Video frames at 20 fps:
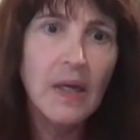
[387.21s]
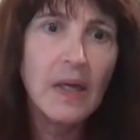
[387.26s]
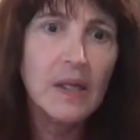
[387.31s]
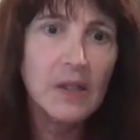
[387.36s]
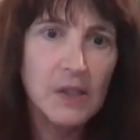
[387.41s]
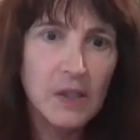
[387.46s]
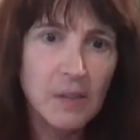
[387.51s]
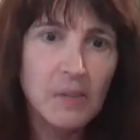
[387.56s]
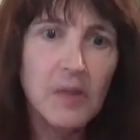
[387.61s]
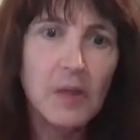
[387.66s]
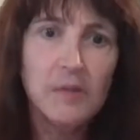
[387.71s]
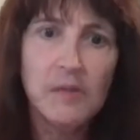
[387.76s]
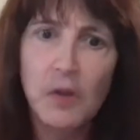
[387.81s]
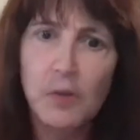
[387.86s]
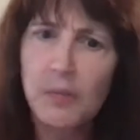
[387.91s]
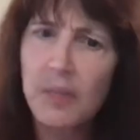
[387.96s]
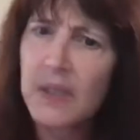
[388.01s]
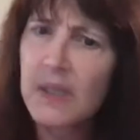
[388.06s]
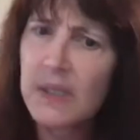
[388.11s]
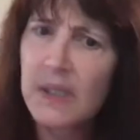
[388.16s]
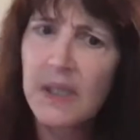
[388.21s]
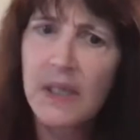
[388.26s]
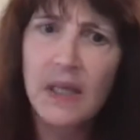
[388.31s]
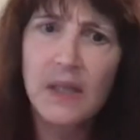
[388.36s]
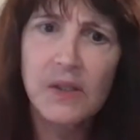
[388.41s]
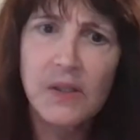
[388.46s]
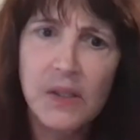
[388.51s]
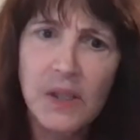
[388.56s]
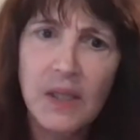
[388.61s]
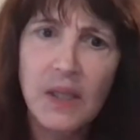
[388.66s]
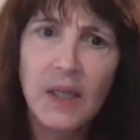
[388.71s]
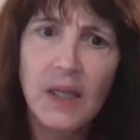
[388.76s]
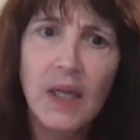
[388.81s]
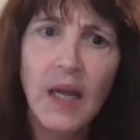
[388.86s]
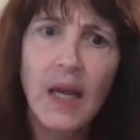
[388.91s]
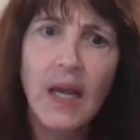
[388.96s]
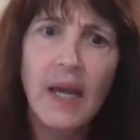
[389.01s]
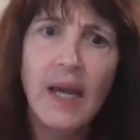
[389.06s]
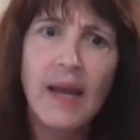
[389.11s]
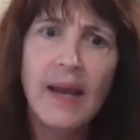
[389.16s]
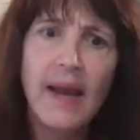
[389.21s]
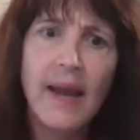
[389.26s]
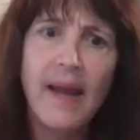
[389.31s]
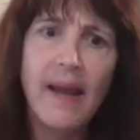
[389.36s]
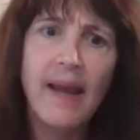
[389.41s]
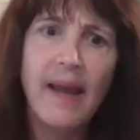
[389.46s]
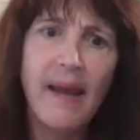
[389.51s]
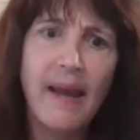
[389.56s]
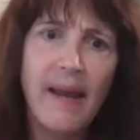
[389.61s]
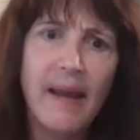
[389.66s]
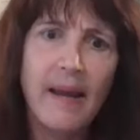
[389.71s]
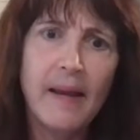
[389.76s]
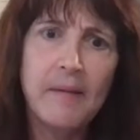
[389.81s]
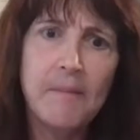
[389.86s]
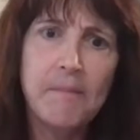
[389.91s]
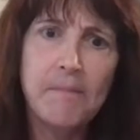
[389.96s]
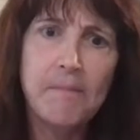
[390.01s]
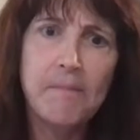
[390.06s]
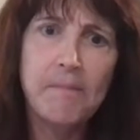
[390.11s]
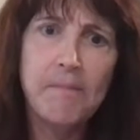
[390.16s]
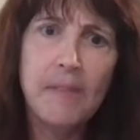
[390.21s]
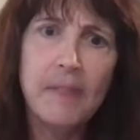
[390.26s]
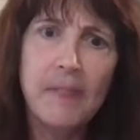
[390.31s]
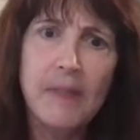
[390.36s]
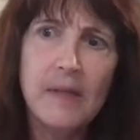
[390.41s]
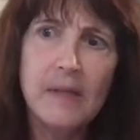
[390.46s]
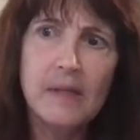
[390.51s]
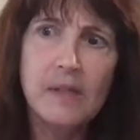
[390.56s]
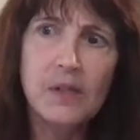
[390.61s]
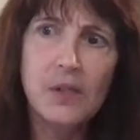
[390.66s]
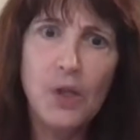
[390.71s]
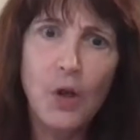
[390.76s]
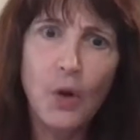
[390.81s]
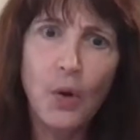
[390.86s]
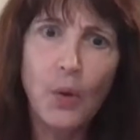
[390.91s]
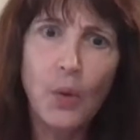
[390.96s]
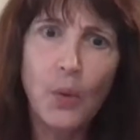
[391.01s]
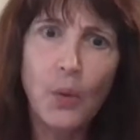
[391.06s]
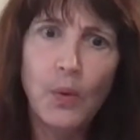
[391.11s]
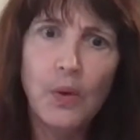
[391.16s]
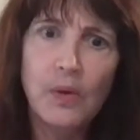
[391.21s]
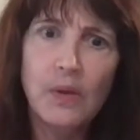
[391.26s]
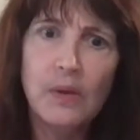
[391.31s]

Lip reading: symptoms of PTSD. And so